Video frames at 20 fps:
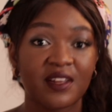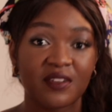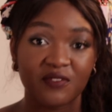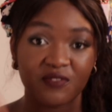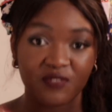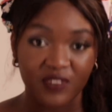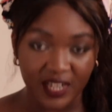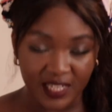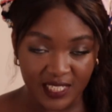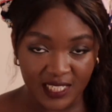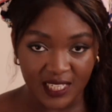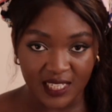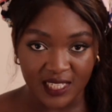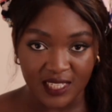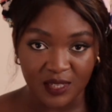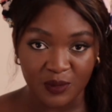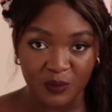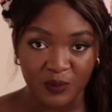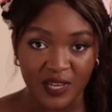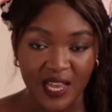then
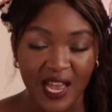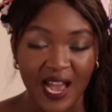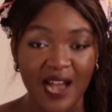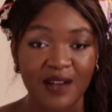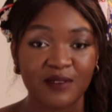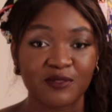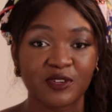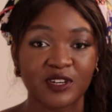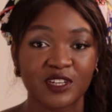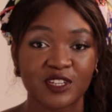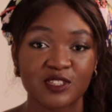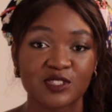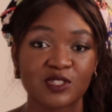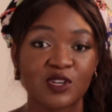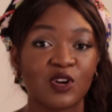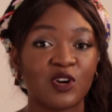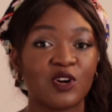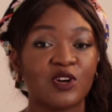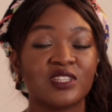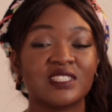finally, we have what is
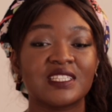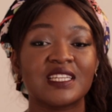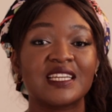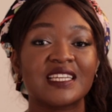called